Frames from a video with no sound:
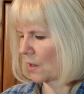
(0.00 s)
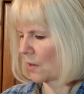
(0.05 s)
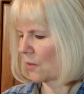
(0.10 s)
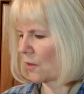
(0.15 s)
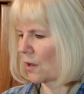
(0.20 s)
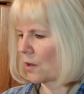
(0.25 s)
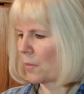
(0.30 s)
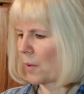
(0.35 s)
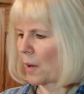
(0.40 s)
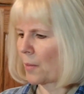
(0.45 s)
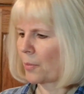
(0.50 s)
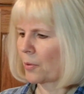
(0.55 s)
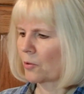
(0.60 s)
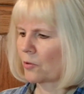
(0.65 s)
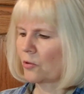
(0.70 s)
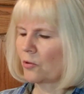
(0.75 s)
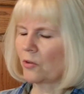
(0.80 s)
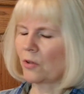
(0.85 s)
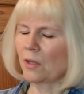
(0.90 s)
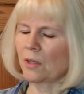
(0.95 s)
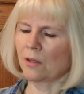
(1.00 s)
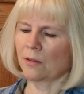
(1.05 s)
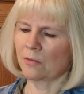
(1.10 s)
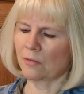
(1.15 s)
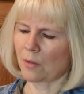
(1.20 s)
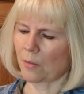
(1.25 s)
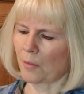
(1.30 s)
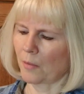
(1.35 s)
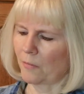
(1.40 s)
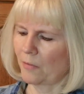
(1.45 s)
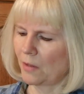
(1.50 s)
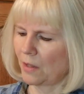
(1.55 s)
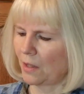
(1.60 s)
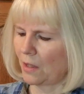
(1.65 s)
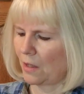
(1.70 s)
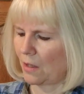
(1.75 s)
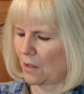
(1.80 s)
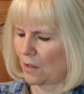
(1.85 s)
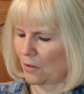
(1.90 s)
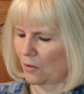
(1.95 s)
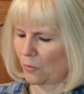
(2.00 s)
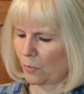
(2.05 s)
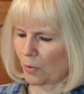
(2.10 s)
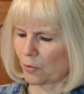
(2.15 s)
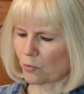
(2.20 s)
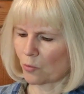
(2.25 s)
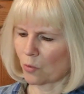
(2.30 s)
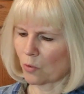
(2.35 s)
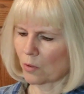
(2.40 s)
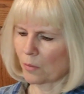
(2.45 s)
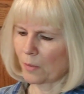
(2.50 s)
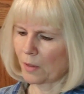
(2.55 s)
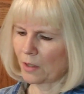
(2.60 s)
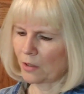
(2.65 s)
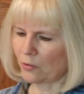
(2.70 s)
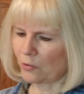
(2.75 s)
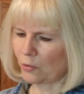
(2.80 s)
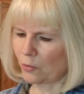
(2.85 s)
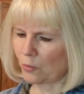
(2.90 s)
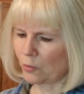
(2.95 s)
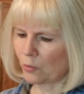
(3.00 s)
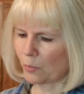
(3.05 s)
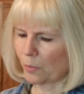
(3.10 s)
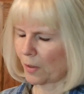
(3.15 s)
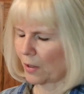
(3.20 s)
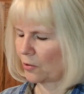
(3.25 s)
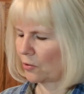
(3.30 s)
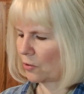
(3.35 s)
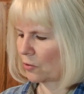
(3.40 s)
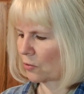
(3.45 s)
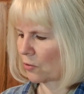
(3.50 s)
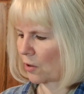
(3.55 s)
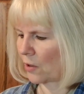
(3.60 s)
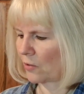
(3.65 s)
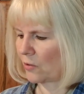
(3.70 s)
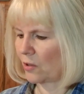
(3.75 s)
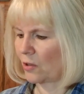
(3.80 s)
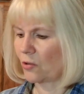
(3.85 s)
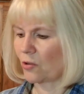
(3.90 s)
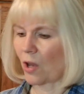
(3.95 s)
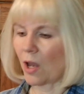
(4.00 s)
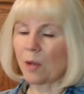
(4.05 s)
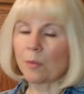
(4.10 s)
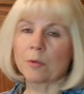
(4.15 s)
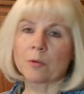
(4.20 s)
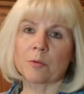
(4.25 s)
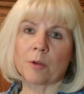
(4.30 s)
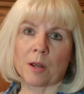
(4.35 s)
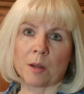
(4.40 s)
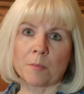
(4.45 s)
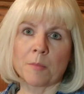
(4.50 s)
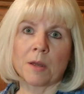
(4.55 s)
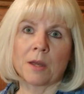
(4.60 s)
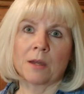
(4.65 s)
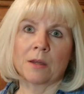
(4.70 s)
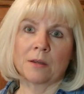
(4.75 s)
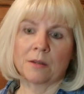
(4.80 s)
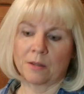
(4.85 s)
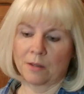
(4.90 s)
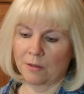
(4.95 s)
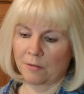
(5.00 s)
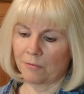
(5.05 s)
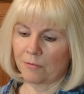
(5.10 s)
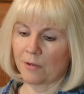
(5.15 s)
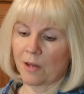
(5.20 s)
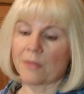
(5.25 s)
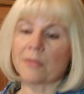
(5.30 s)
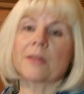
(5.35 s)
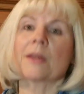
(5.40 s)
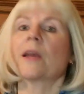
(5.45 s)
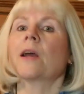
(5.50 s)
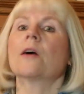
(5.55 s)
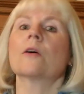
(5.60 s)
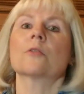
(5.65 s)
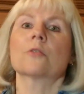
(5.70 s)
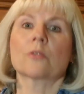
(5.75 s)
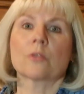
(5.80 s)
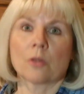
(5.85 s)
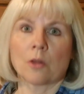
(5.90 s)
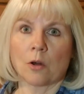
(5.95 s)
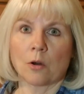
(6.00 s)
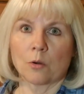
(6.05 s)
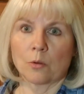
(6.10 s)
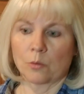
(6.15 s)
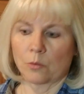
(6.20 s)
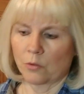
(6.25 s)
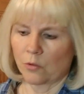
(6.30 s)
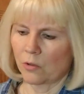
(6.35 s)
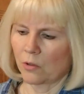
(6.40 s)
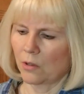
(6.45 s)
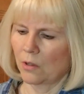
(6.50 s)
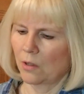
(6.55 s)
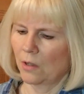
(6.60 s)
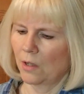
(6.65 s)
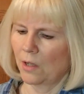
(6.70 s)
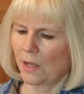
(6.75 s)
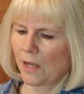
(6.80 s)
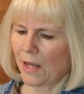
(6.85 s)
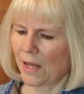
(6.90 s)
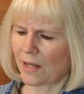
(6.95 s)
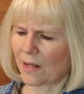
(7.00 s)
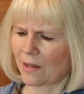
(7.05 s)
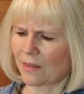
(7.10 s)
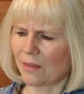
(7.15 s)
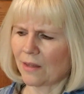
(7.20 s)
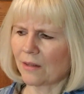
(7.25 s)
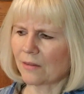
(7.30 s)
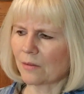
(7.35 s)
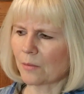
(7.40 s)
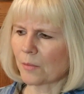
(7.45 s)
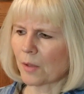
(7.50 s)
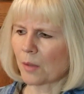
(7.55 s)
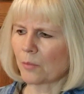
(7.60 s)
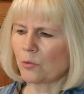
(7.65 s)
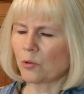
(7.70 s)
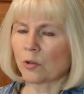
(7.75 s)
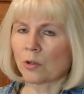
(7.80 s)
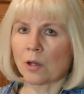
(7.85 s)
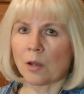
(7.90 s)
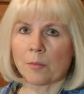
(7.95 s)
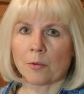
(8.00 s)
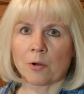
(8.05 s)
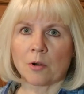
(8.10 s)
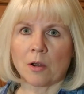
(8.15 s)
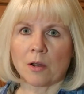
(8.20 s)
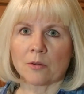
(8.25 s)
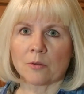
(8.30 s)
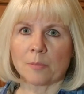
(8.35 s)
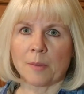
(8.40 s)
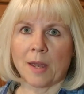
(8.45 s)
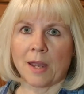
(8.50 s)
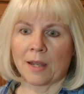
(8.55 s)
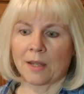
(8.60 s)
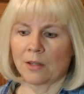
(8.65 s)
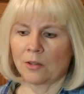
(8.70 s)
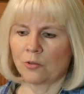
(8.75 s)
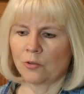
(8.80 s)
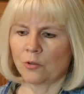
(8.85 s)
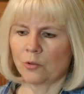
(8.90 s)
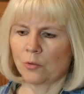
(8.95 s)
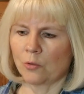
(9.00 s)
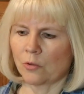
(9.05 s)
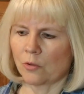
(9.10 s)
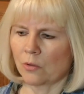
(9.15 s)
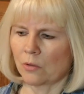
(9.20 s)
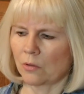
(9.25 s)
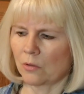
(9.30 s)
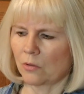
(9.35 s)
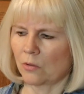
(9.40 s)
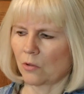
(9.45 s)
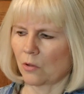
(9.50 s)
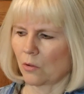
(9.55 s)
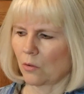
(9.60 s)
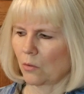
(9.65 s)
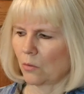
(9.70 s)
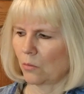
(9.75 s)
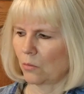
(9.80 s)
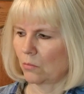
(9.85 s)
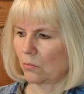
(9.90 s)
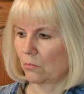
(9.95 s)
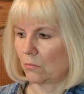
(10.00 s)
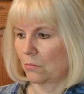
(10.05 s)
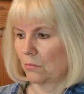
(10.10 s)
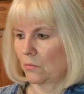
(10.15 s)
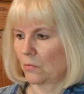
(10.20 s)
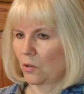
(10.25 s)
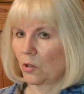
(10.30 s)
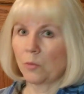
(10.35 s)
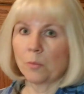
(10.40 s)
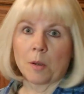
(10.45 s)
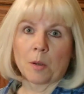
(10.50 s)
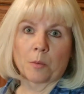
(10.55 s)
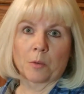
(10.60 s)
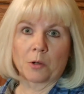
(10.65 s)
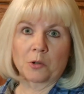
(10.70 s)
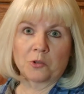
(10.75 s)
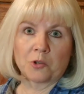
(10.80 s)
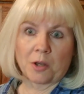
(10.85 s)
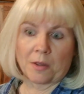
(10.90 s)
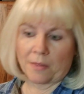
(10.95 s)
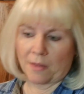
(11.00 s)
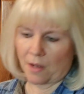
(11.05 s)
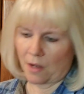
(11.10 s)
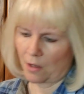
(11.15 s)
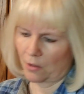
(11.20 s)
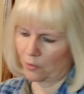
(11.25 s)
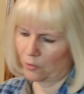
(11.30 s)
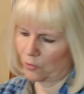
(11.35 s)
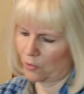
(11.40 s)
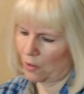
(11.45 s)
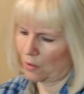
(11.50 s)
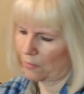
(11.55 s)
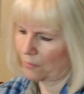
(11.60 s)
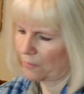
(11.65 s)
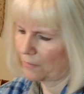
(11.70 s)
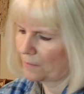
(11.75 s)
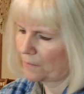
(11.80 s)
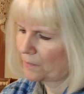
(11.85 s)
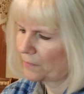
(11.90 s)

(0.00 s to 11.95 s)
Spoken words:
thought about purchasing some of the special ornament issues by Just Cross Stitch, I would recommend, if nothing else, those. And I think sometimes you can come across back issues, so you may want to check that out yourself.